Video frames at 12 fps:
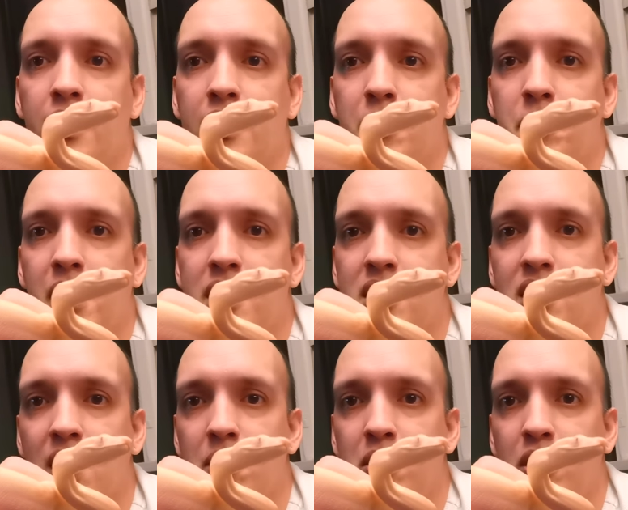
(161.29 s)
And the
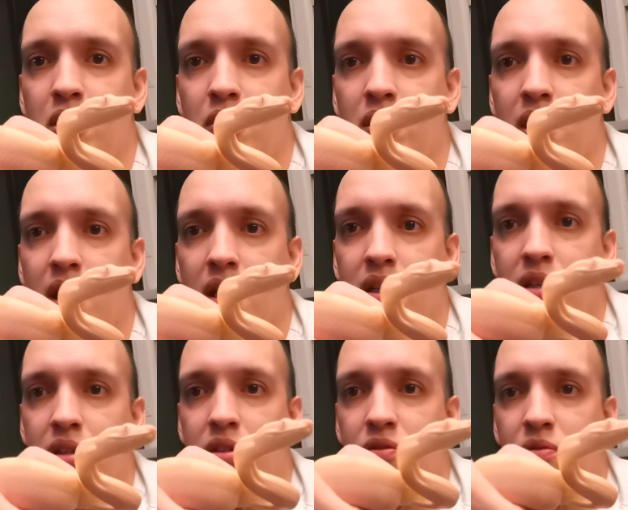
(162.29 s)
best time to do
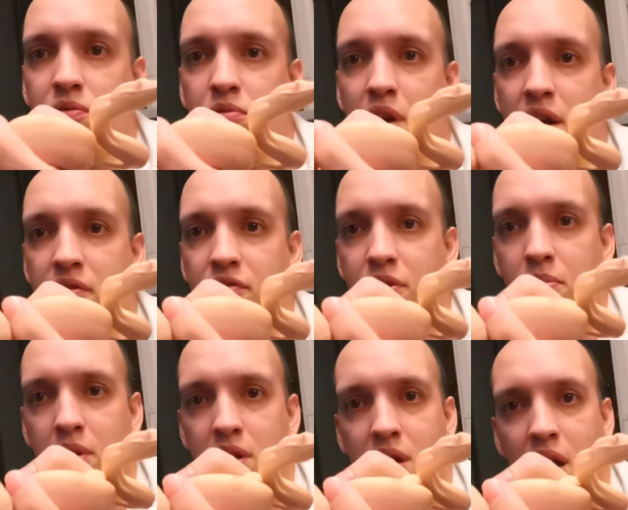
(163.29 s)
that is right
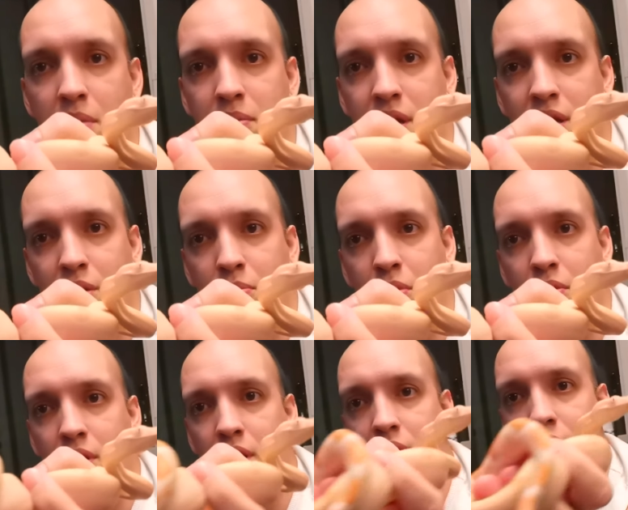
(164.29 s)
from the time that they're
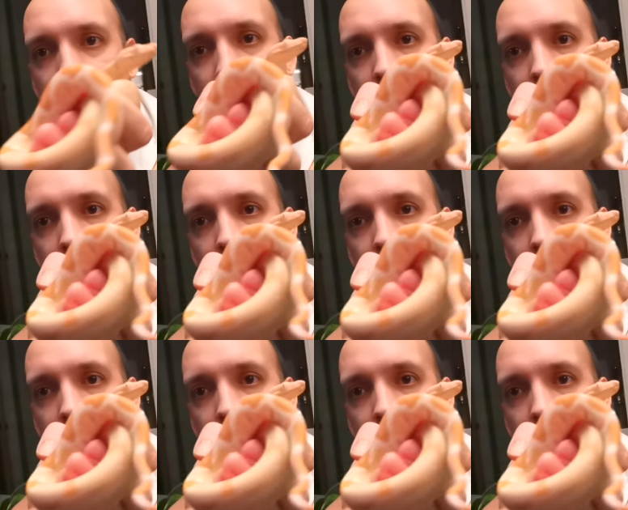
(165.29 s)
born.